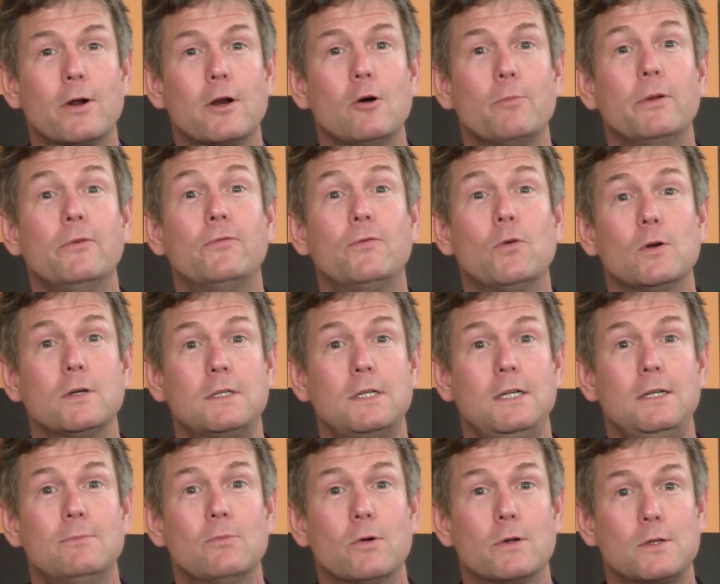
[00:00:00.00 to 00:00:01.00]
We're going to open
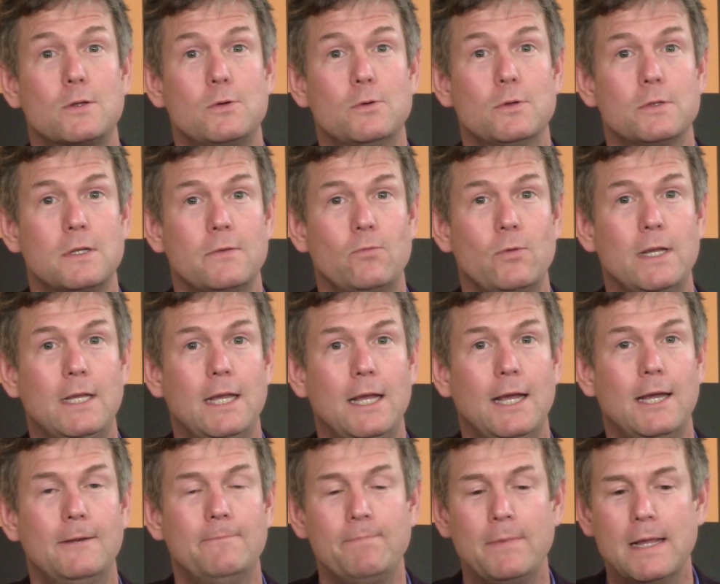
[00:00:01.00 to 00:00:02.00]
14 more schools if we
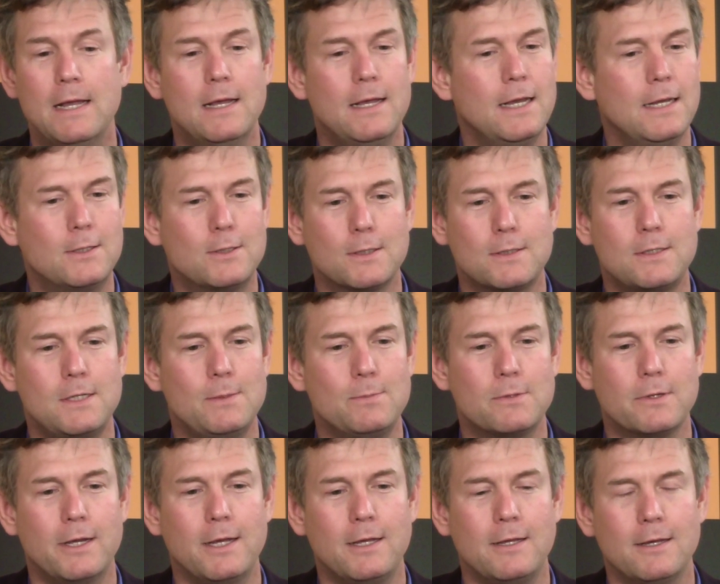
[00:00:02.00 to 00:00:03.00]
can. It just
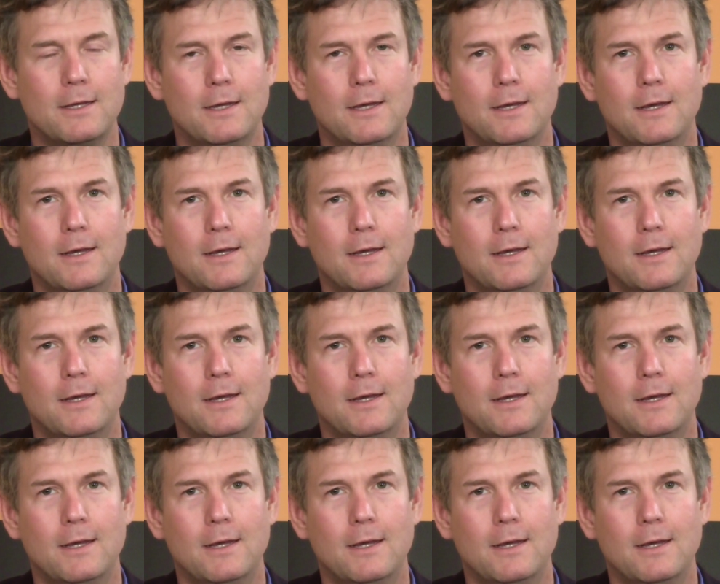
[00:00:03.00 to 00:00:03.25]
seems like